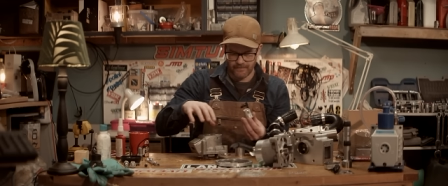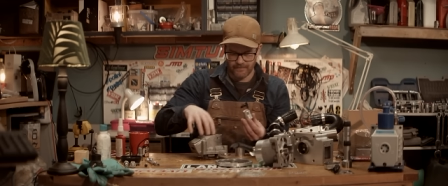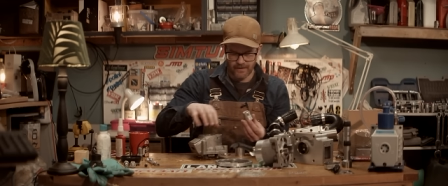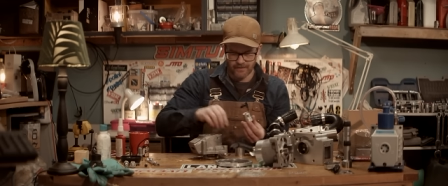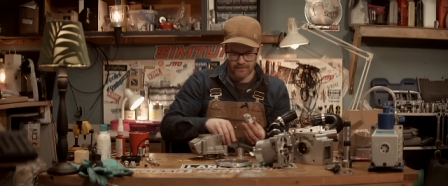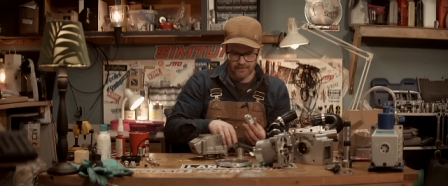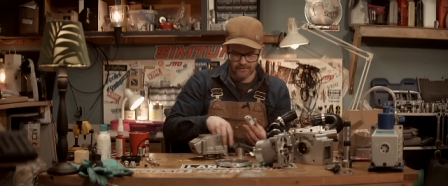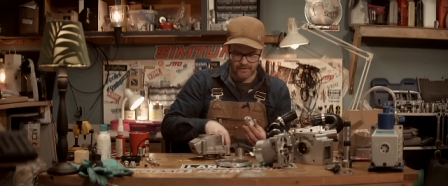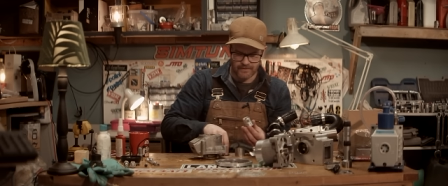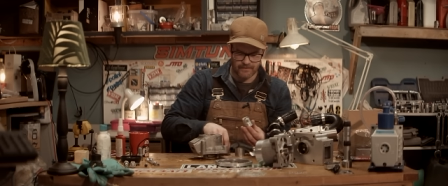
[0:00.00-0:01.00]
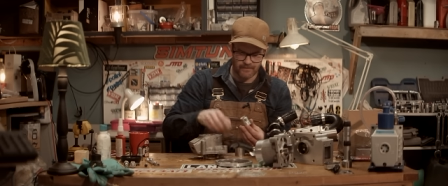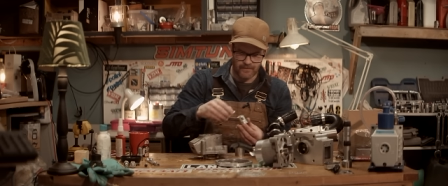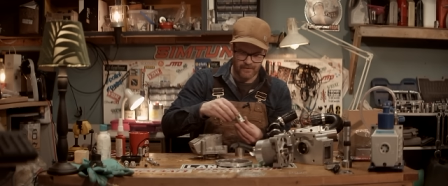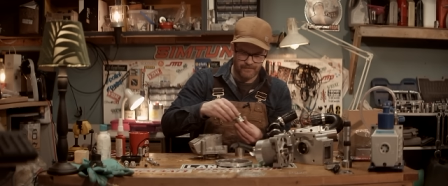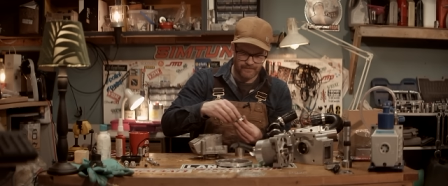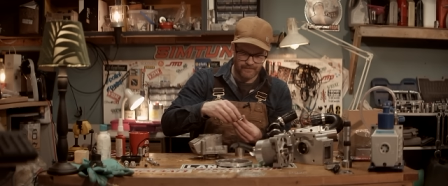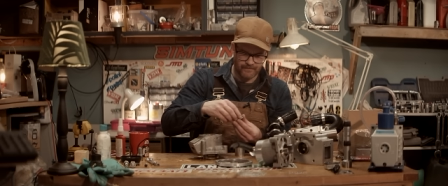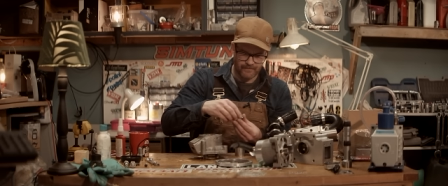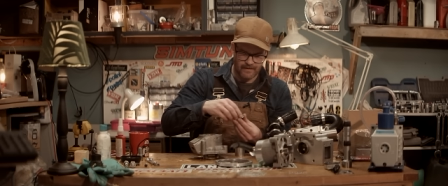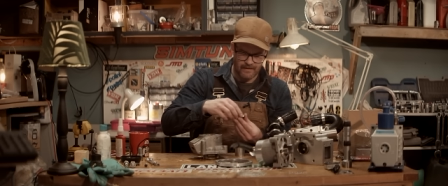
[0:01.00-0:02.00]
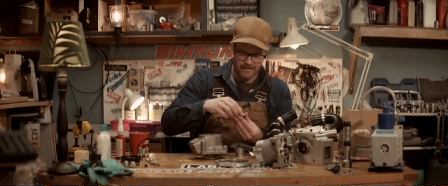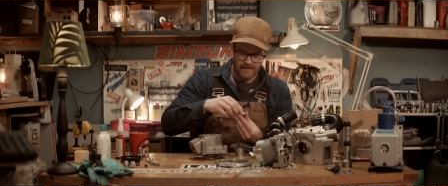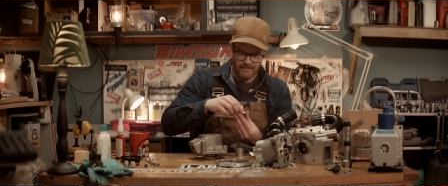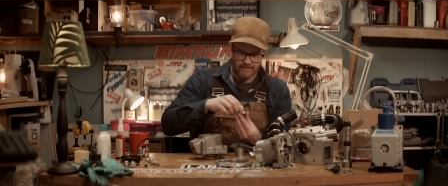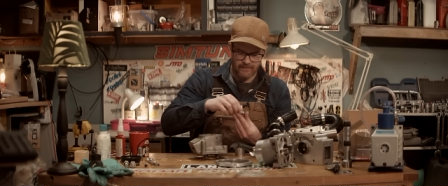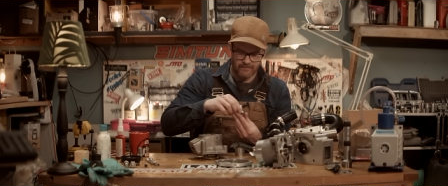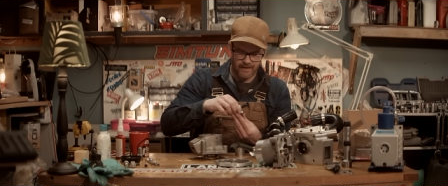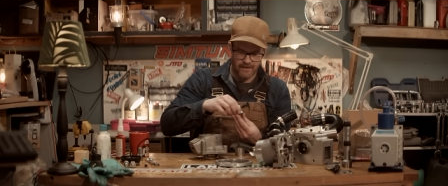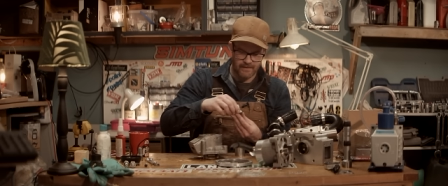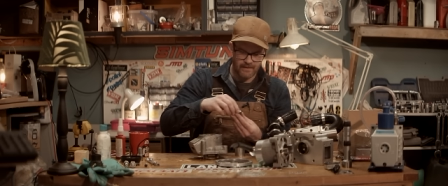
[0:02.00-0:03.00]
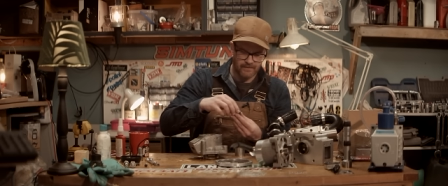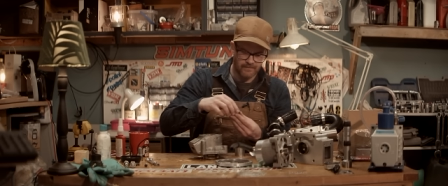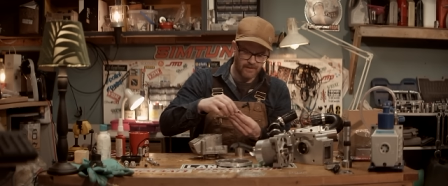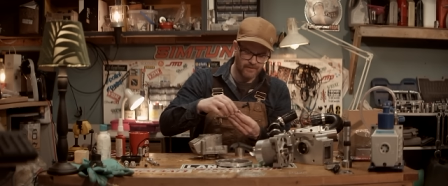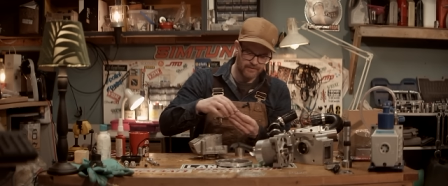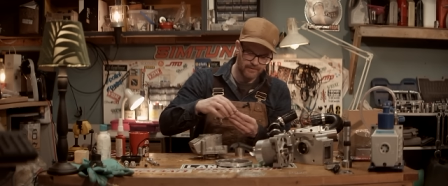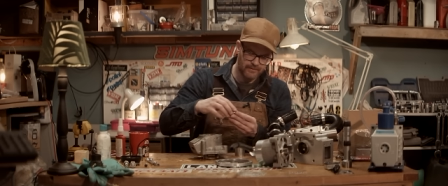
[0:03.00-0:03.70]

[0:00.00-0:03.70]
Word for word: that's the whole reason for for making my own